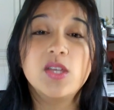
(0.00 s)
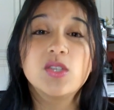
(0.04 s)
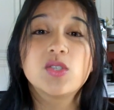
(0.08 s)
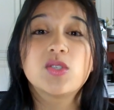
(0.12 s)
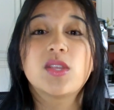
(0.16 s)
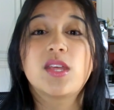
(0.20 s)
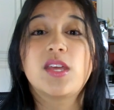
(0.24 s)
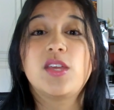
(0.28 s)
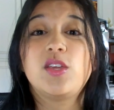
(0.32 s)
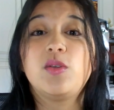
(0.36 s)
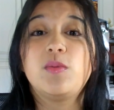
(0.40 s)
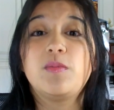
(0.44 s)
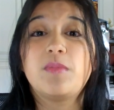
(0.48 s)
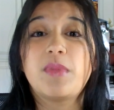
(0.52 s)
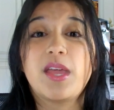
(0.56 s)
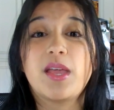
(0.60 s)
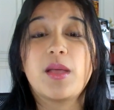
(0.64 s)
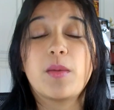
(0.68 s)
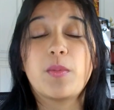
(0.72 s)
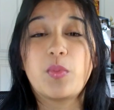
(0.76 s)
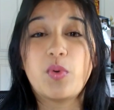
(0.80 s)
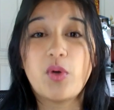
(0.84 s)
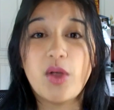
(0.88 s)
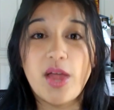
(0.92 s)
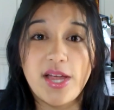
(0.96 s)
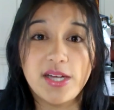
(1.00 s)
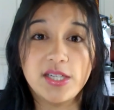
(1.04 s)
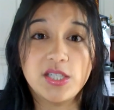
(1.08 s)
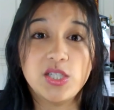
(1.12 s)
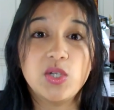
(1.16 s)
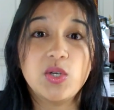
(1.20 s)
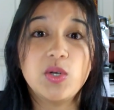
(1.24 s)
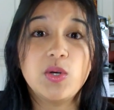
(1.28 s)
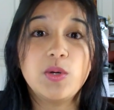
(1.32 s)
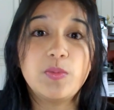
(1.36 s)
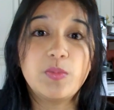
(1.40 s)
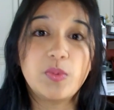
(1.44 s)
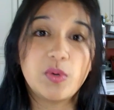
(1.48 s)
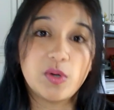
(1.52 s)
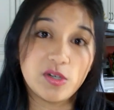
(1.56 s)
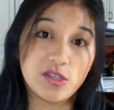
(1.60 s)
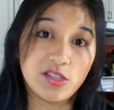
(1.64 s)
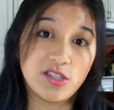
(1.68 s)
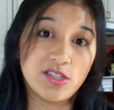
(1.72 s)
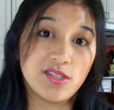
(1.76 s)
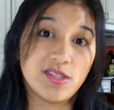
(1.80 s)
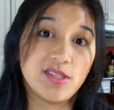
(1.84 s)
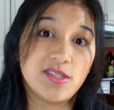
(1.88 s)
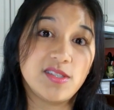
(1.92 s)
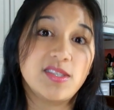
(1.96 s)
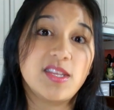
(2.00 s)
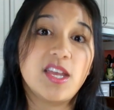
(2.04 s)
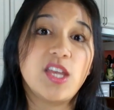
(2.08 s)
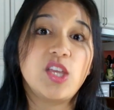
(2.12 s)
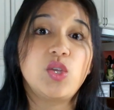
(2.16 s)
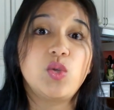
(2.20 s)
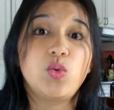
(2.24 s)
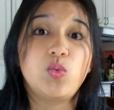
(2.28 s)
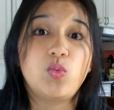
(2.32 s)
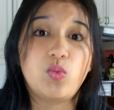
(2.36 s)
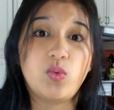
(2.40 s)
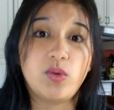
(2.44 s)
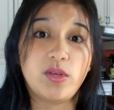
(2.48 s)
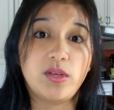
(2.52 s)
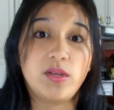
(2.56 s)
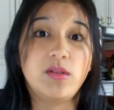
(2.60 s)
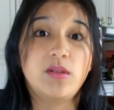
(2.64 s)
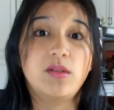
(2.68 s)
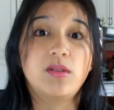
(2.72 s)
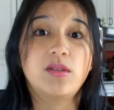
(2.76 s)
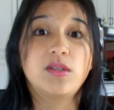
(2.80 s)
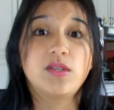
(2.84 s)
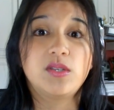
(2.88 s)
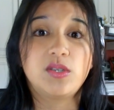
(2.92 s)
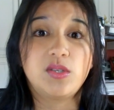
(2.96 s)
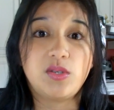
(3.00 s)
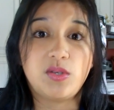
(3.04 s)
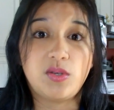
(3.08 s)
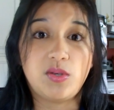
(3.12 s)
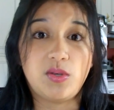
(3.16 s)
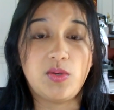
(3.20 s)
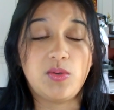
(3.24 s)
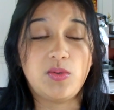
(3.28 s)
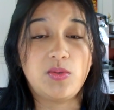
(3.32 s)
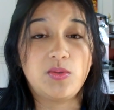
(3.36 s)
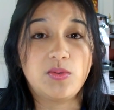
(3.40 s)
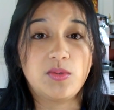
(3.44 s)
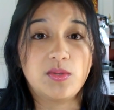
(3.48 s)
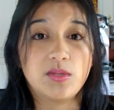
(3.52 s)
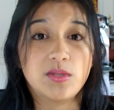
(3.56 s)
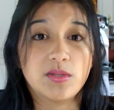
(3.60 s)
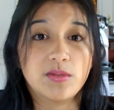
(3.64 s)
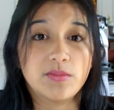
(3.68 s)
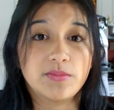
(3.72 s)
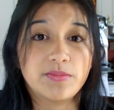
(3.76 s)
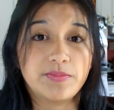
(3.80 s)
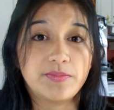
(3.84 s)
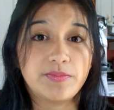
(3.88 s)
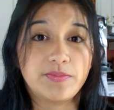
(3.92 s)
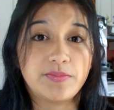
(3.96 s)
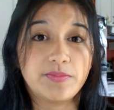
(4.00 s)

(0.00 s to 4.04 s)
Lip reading: so that you make practical purchases that you will use.